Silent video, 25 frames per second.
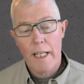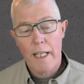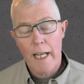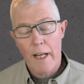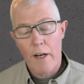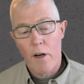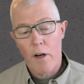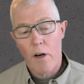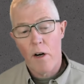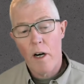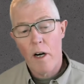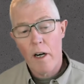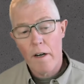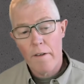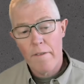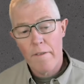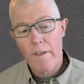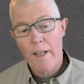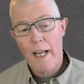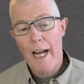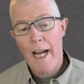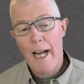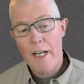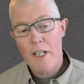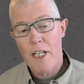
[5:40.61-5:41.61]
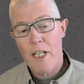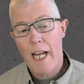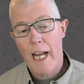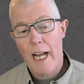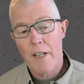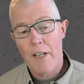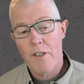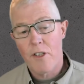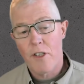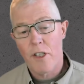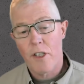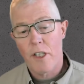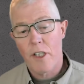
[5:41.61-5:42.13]
That arc flash
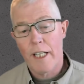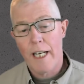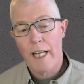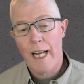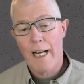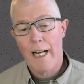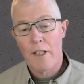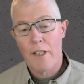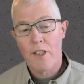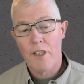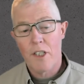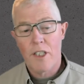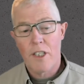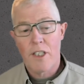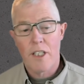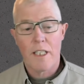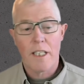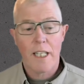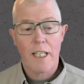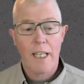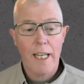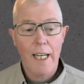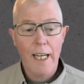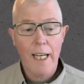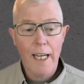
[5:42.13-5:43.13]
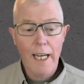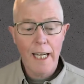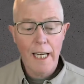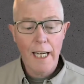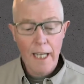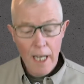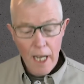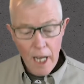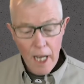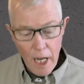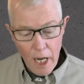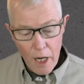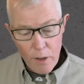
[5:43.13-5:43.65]
hazard analysis is key